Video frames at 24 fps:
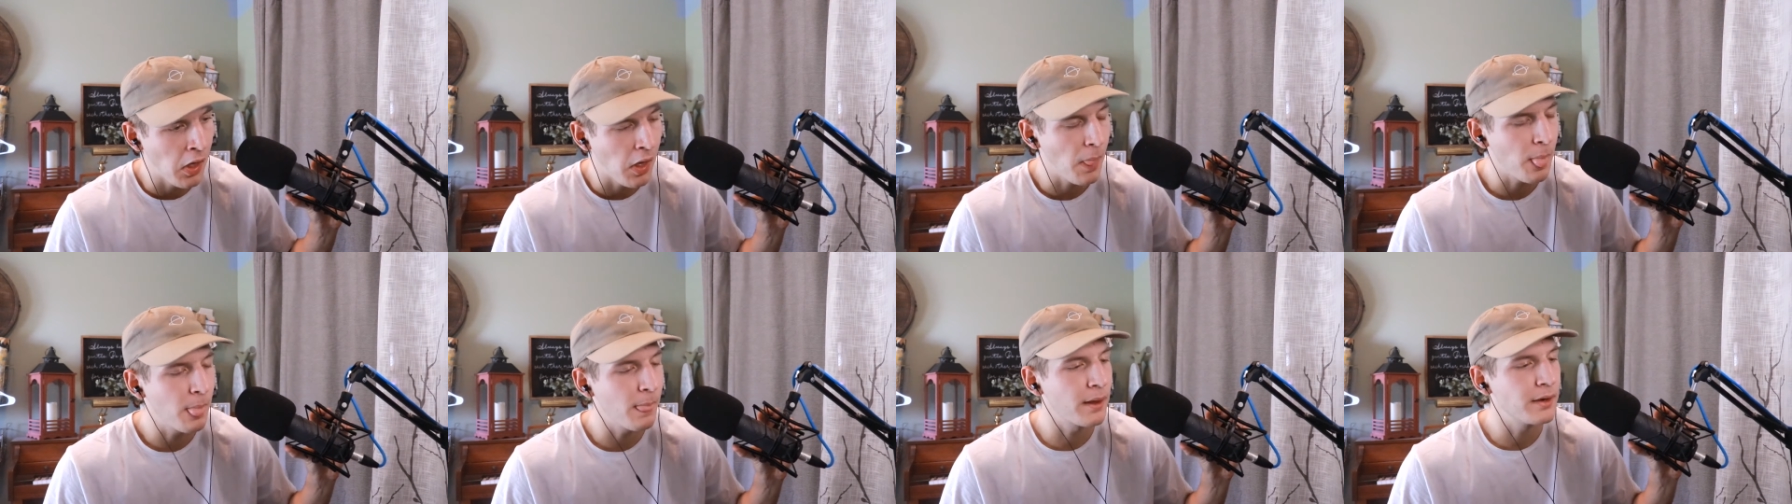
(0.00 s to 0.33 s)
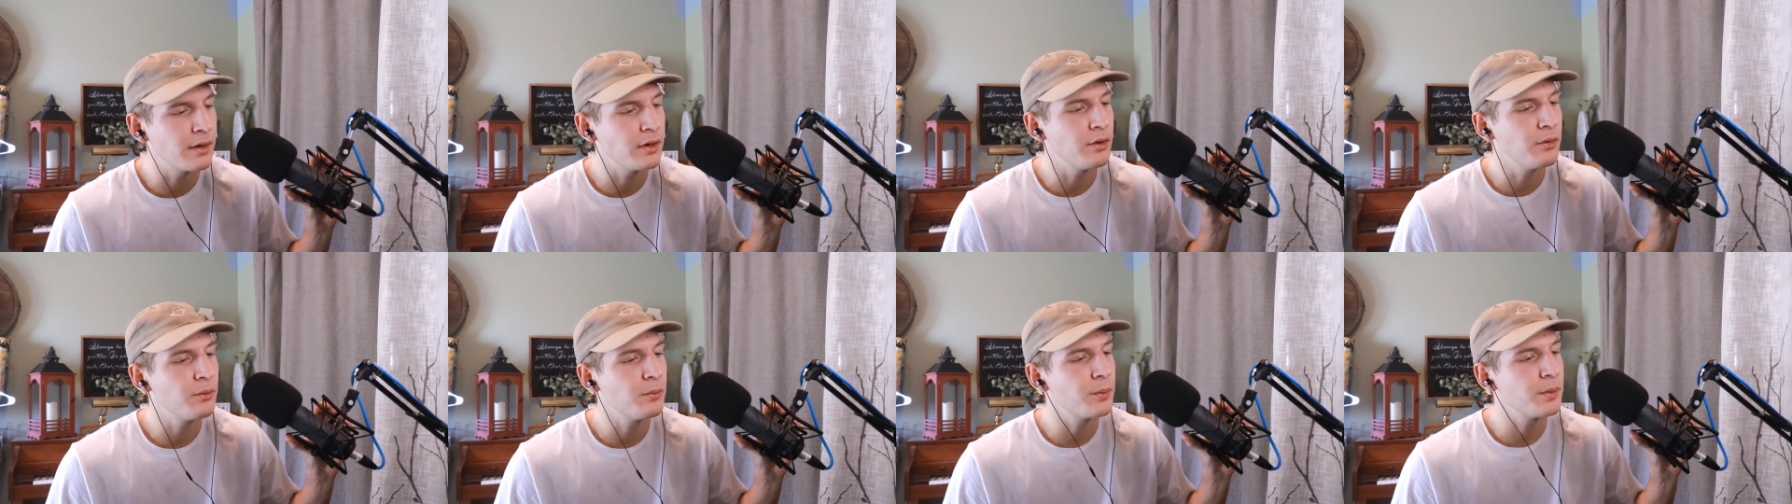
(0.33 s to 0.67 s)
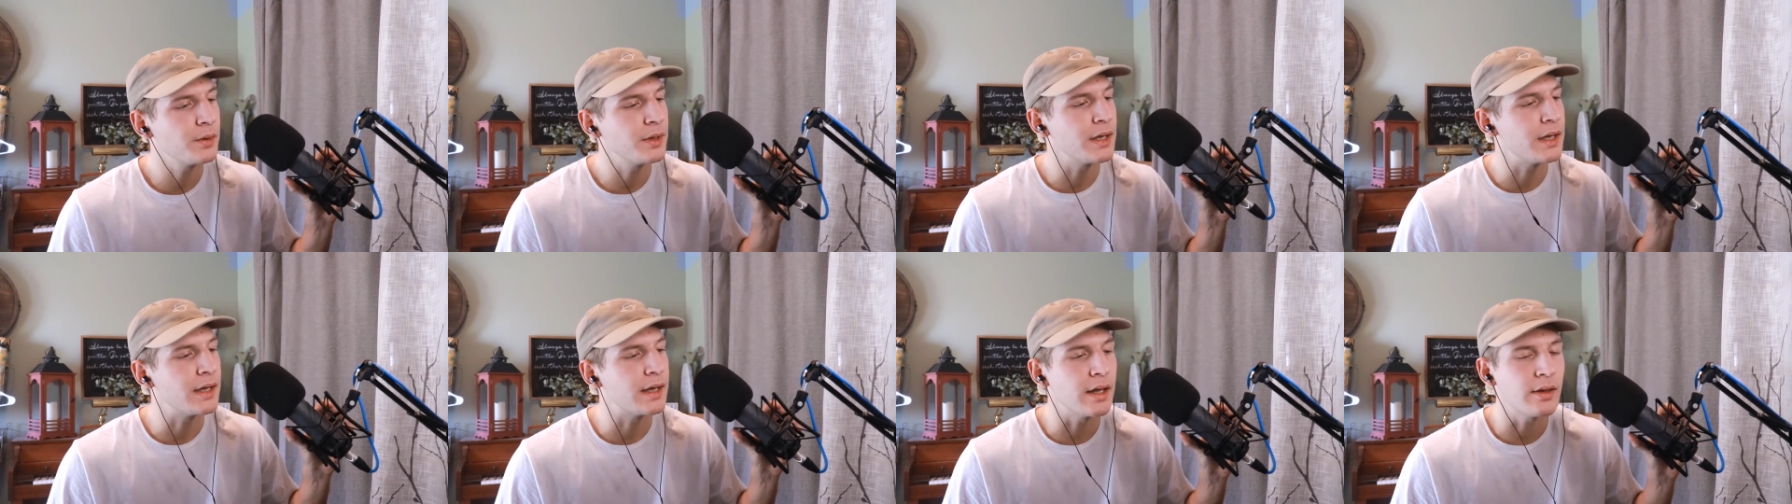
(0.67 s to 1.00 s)
I didn't
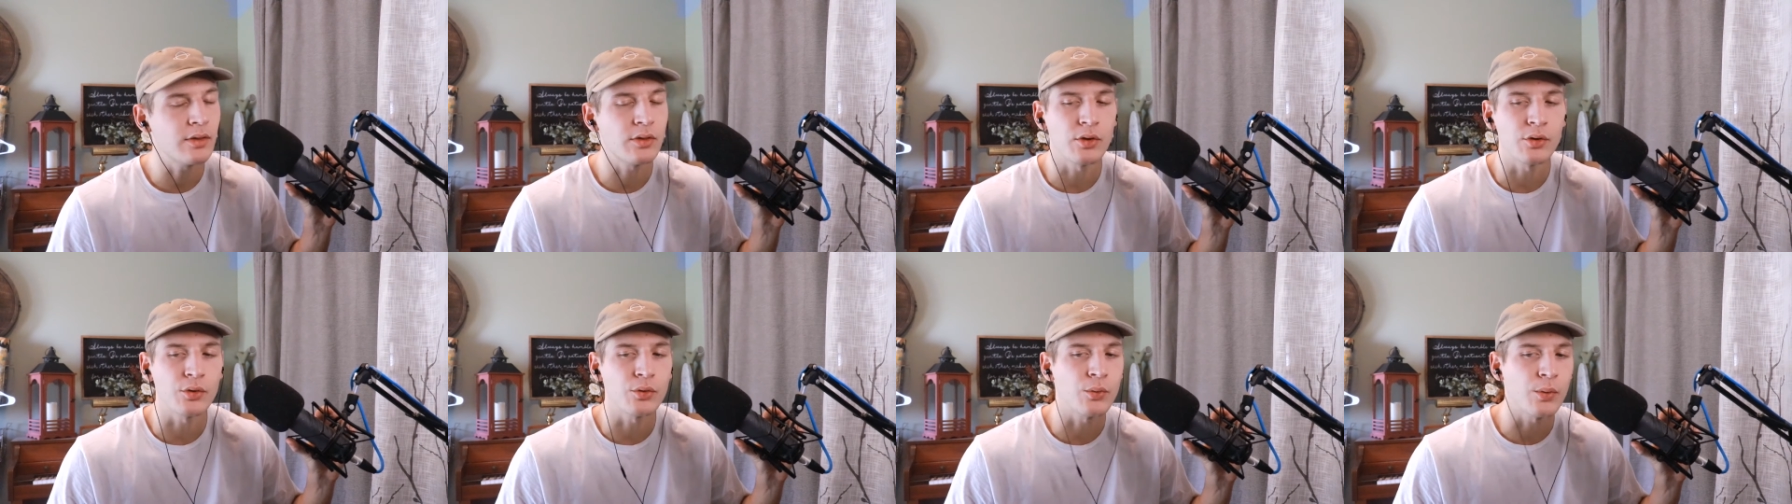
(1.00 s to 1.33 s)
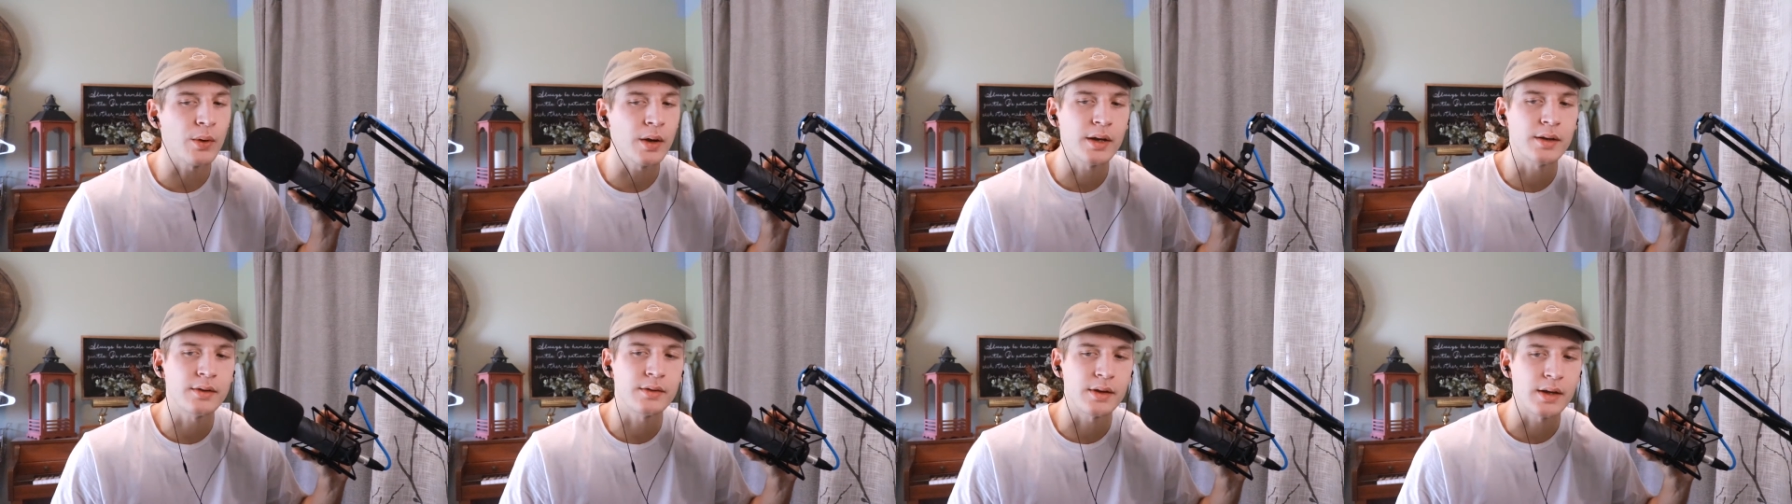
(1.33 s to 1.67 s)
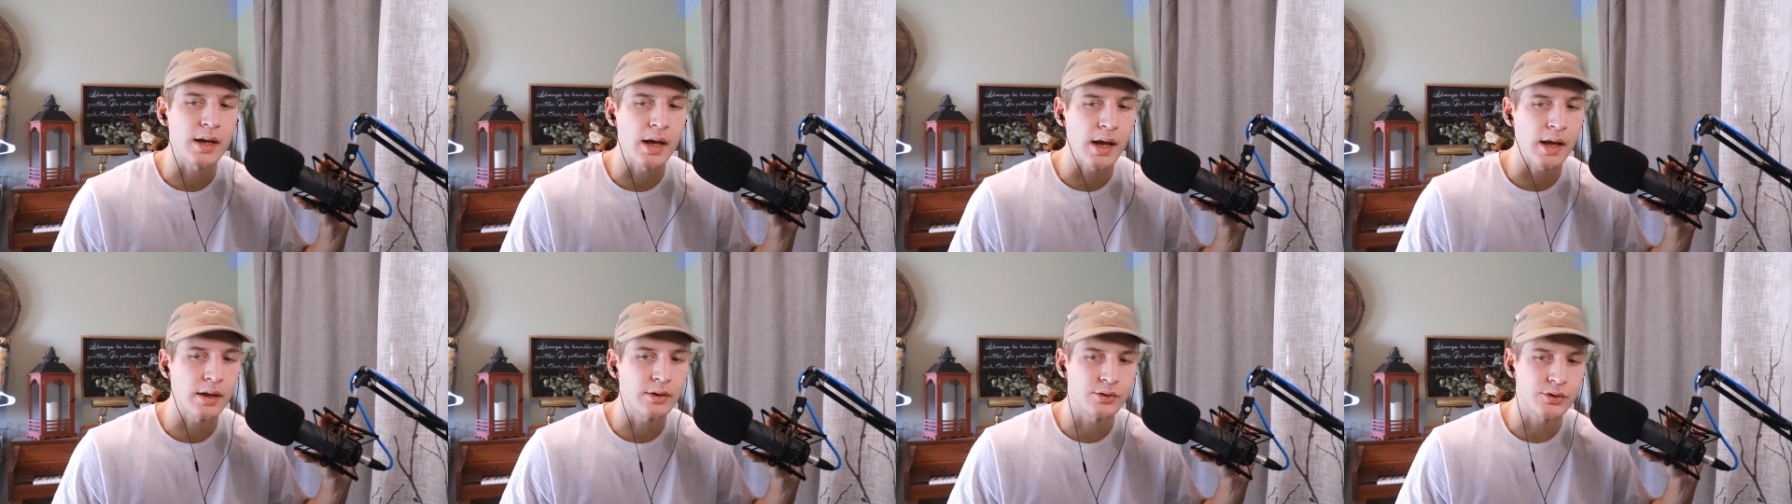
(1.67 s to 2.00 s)
really get the crazy
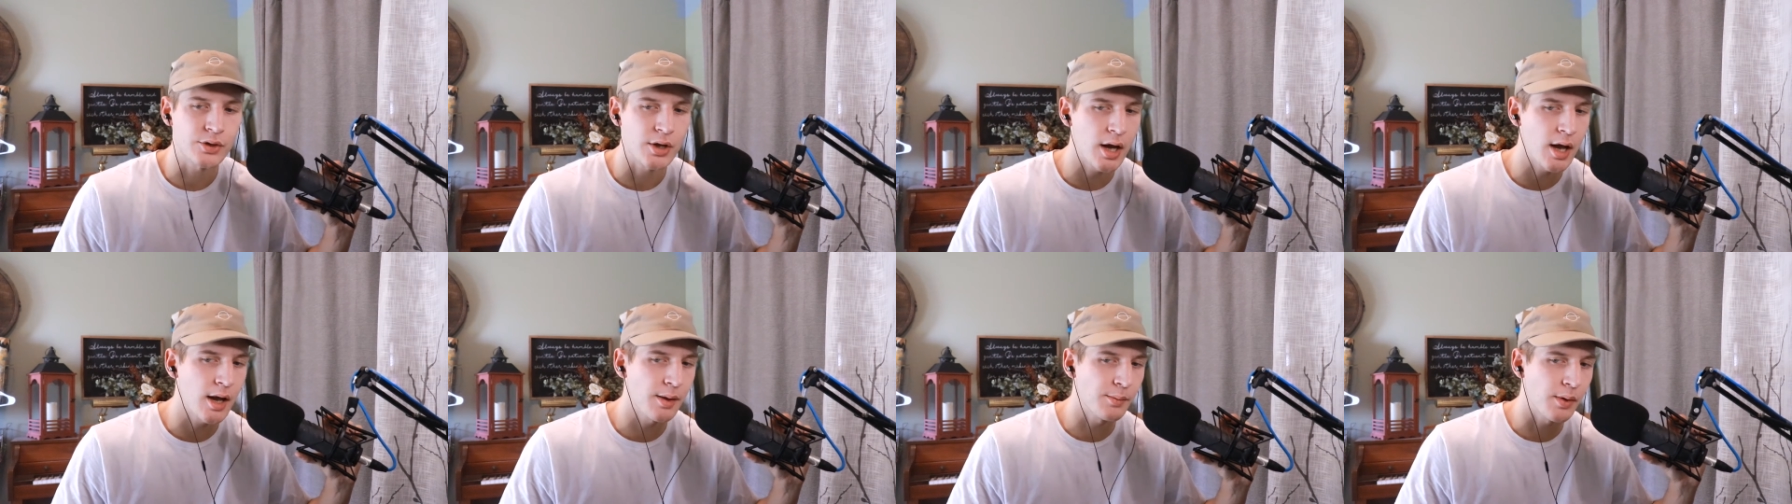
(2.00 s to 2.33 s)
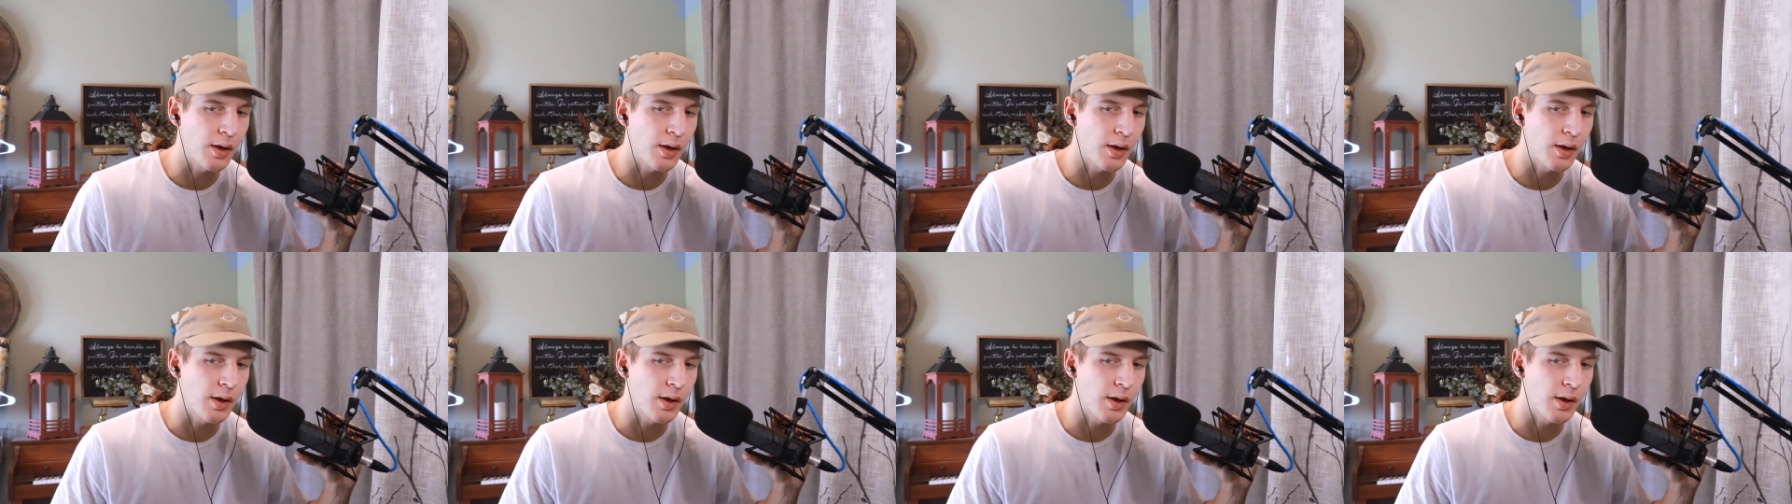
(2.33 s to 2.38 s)
ass job